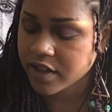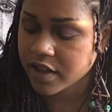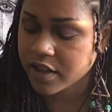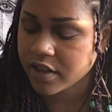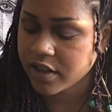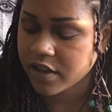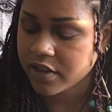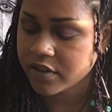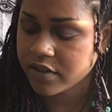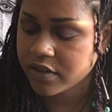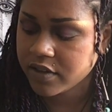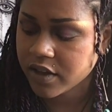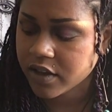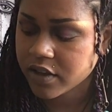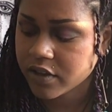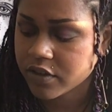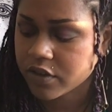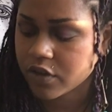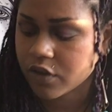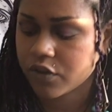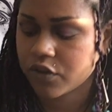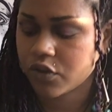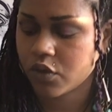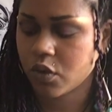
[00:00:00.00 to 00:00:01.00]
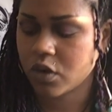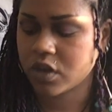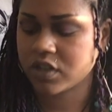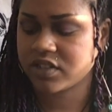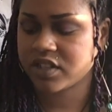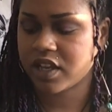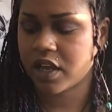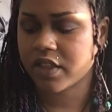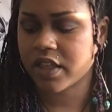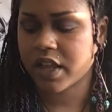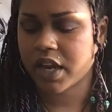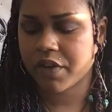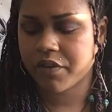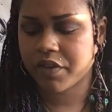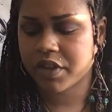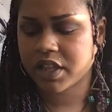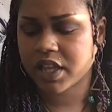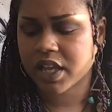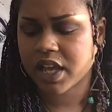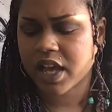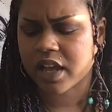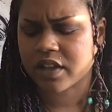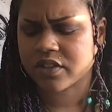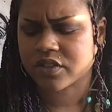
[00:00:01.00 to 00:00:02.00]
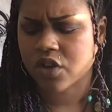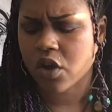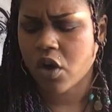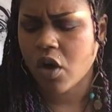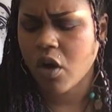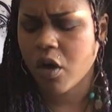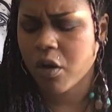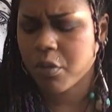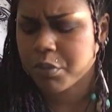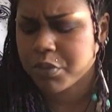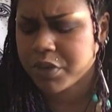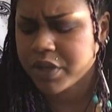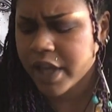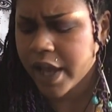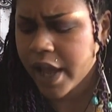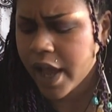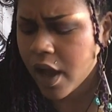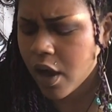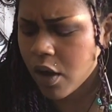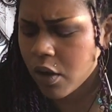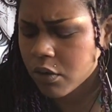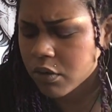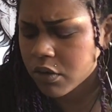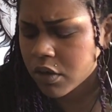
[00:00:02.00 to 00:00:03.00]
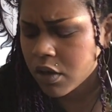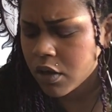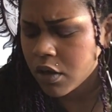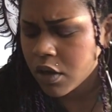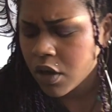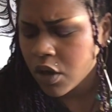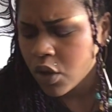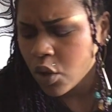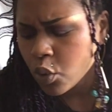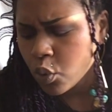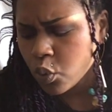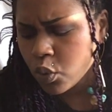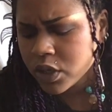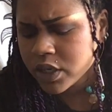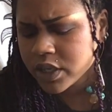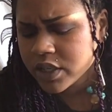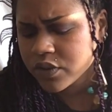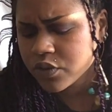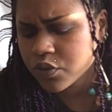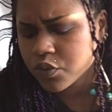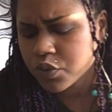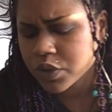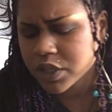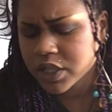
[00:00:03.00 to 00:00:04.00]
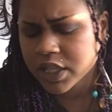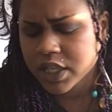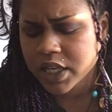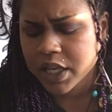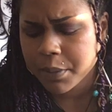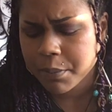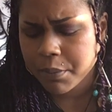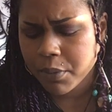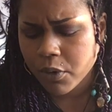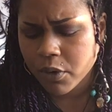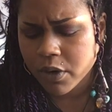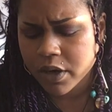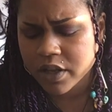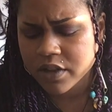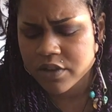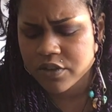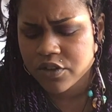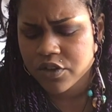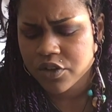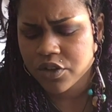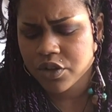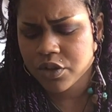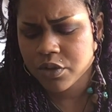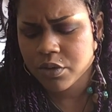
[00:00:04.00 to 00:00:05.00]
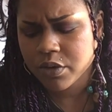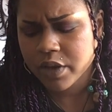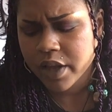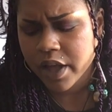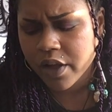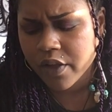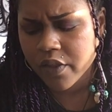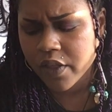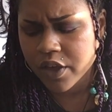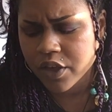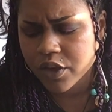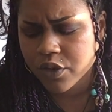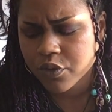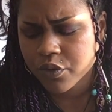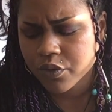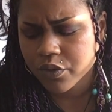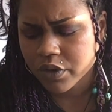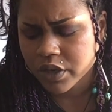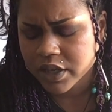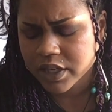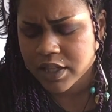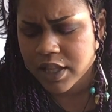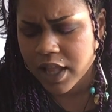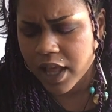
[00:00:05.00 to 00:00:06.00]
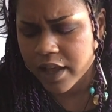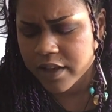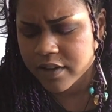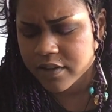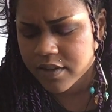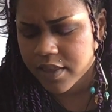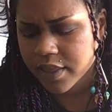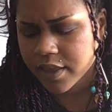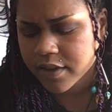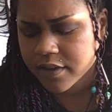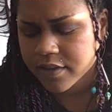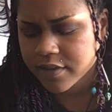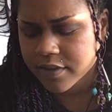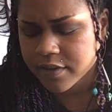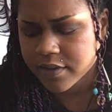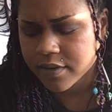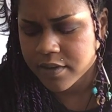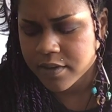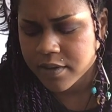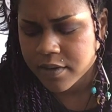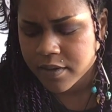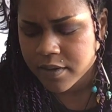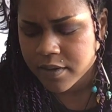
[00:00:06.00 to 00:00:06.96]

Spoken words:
And the Six of Swords, now that everything has calmed down, what is really important to you now that you've realized this?